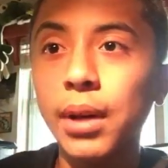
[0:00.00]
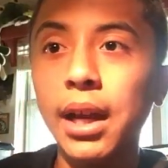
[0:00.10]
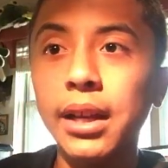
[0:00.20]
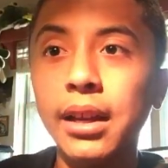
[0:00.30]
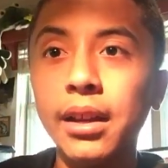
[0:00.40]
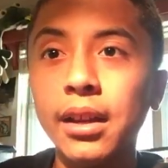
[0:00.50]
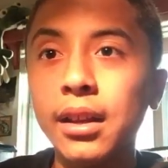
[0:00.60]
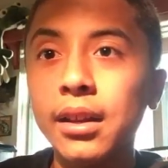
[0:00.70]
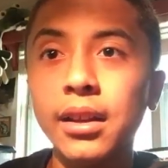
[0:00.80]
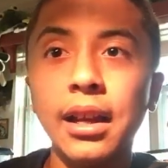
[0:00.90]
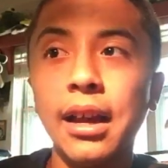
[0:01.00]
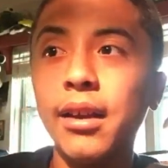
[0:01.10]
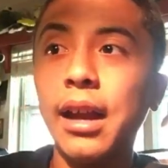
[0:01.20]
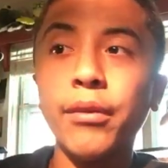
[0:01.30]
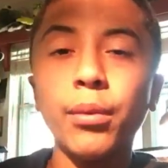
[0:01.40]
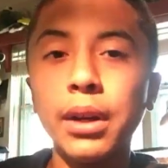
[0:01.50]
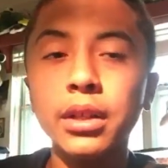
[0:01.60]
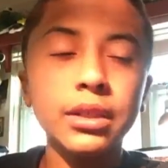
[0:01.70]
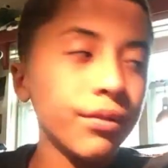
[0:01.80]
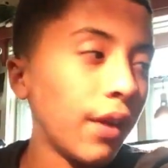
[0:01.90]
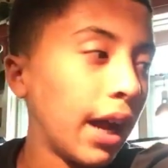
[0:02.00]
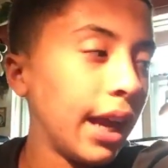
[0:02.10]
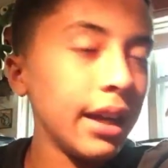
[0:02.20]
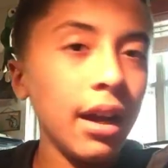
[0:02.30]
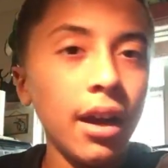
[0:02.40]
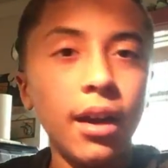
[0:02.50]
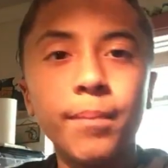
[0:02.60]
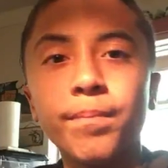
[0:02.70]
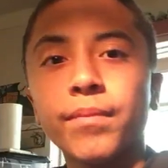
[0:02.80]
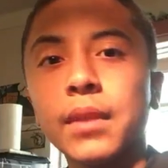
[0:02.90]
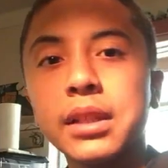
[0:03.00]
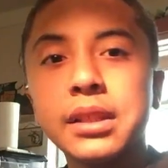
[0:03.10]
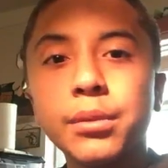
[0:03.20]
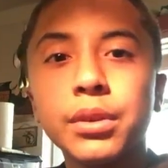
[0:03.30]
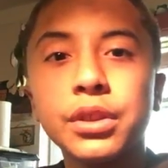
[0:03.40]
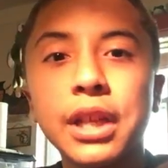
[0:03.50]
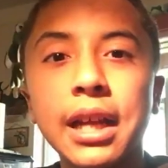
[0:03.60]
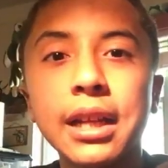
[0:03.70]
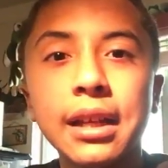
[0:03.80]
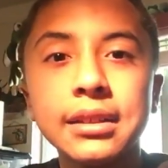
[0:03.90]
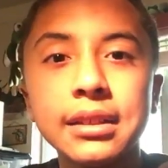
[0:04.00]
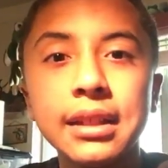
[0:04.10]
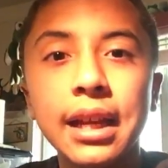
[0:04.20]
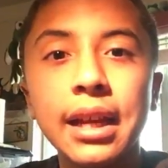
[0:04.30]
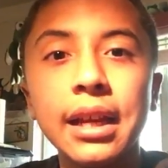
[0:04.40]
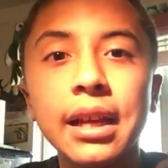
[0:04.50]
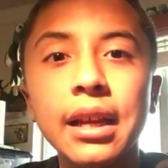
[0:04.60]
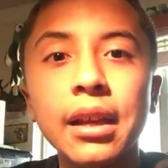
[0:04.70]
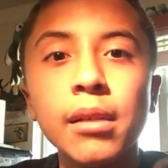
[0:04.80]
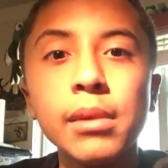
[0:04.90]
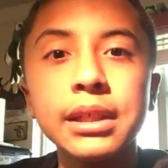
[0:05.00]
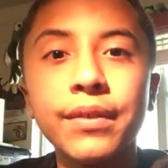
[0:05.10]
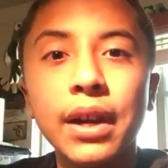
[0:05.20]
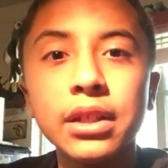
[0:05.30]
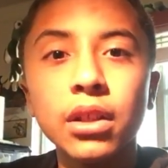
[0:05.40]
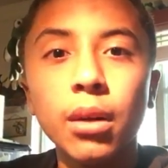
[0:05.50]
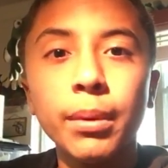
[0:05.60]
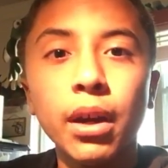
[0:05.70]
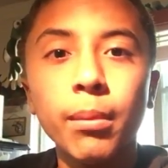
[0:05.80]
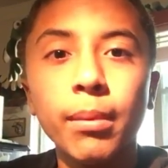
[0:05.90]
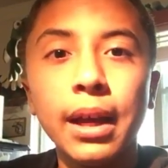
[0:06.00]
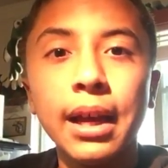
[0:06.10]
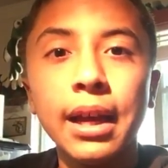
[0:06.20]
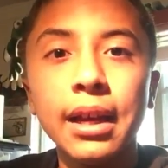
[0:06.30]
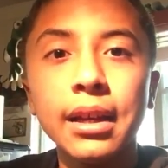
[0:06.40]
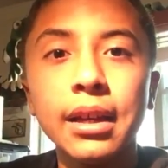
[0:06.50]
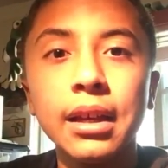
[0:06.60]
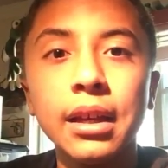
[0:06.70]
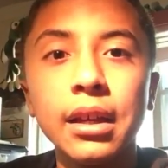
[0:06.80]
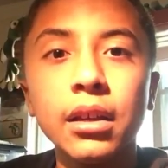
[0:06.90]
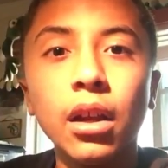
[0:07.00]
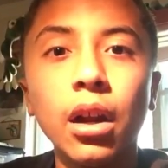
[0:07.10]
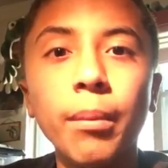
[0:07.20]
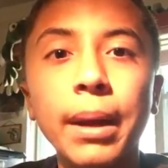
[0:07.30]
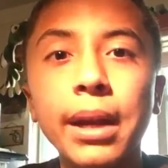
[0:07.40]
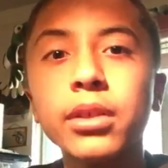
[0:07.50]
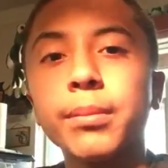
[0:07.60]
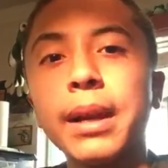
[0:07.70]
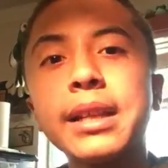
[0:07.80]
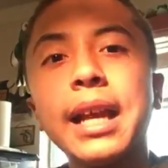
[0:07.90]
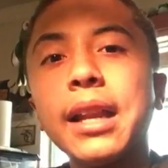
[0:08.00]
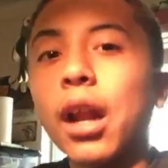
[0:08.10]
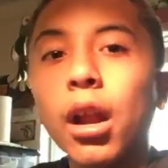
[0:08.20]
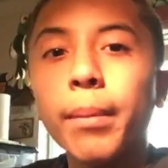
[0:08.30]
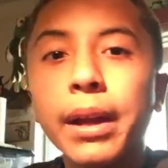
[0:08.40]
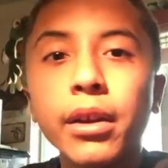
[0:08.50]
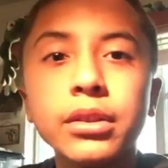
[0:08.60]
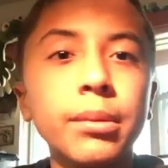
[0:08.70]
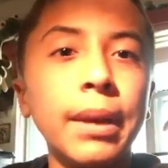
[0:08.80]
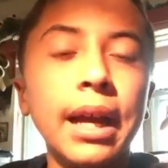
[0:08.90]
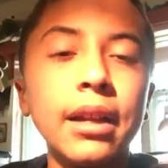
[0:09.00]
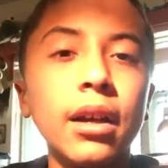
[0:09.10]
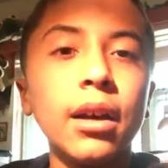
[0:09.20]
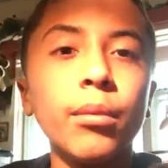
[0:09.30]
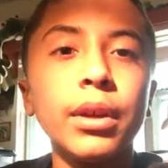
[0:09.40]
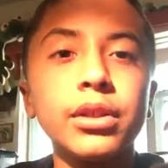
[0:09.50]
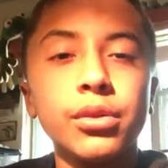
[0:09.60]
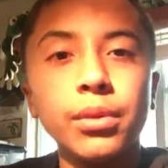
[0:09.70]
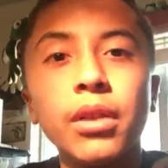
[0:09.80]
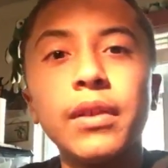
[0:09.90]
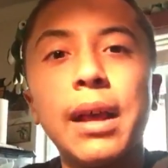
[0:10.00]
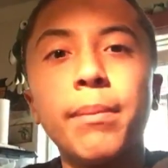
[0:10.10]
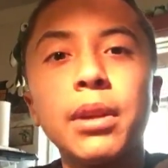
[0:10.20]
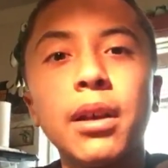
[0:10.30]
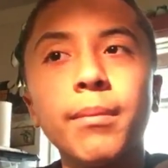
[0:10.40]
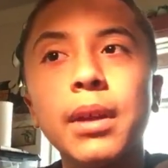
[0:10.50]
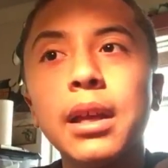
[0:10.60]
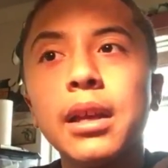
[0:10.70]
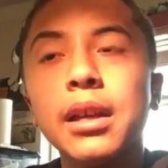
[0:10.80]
but everyone else is fine. Um, let's see what the chat has to say. Lazy Firestar beat our back. Not all codes are bad. Yeah, not all codes are bad. Uh, we just went over that, but um,